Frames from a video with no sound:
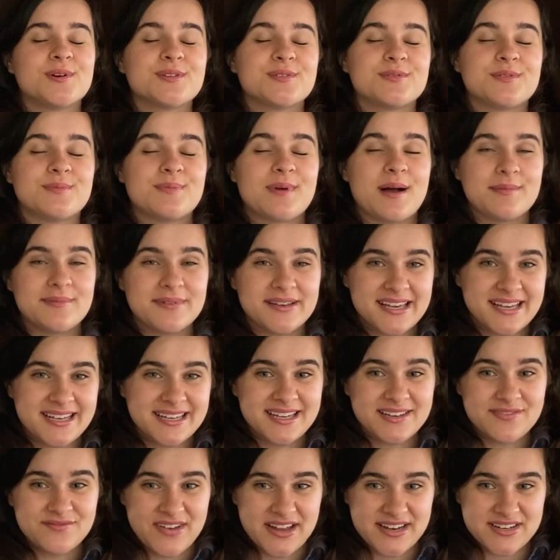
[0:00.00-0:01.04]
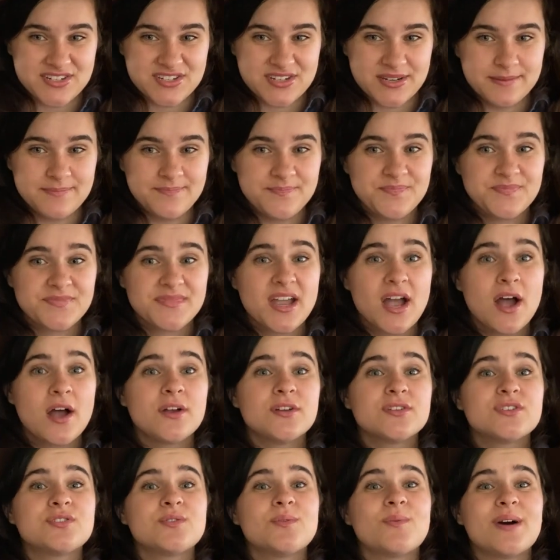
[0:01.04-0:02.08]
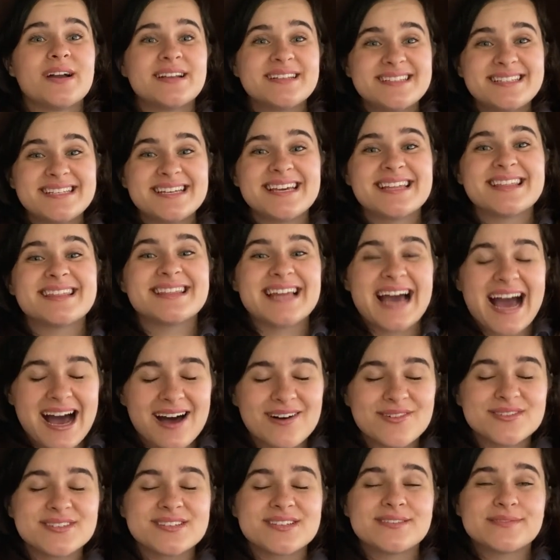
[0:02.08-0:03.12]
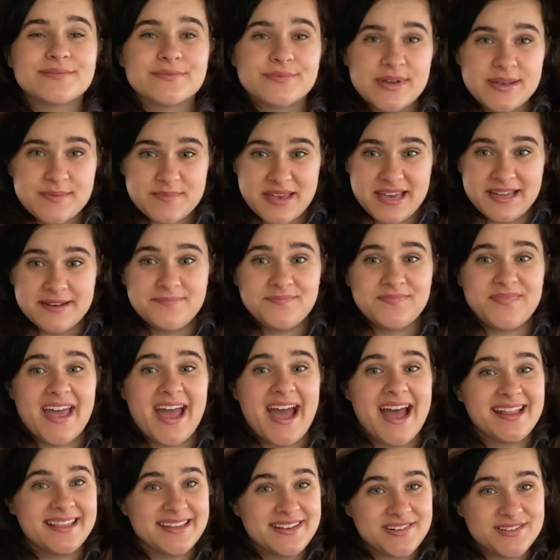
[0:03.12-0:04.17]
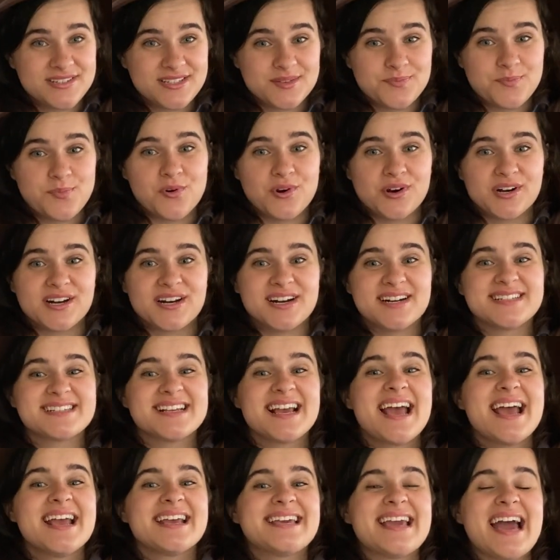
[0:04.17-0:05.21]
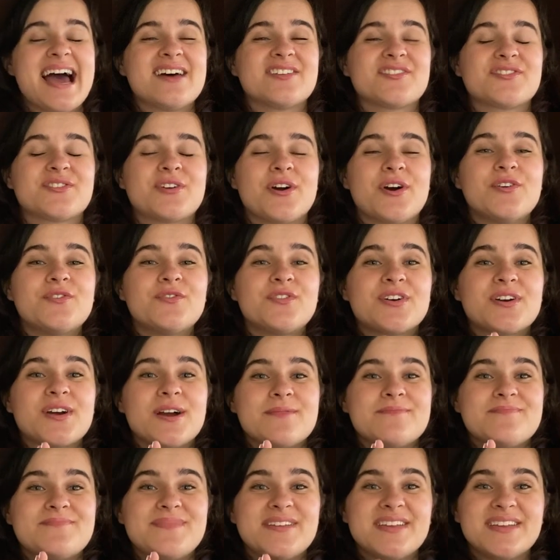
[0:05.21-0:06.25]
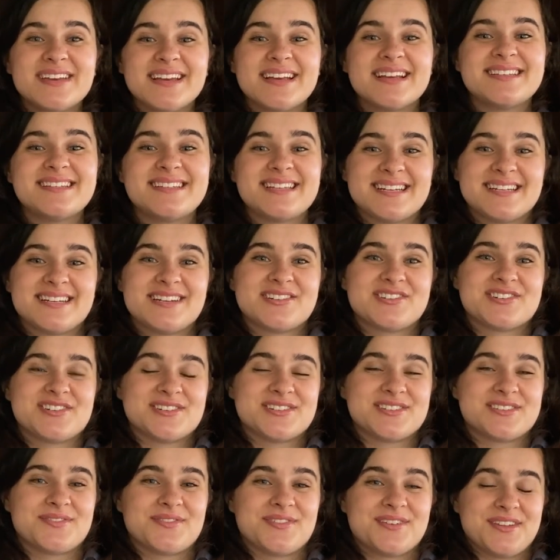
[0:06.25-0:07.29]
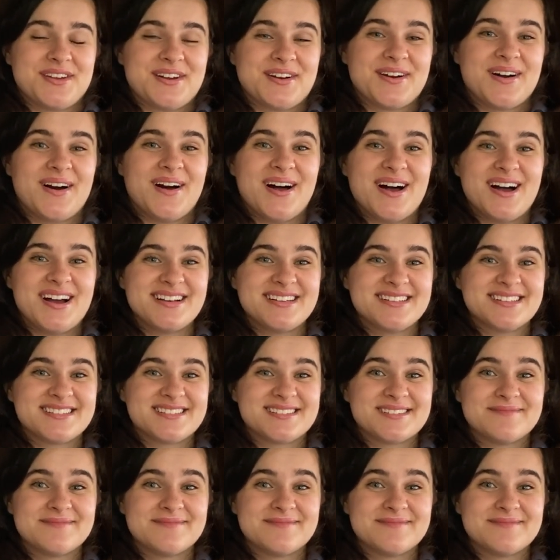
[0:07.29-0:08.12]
the Republican Convention, 20,000 women and their supporters gathered over 1 million signatures for their cause.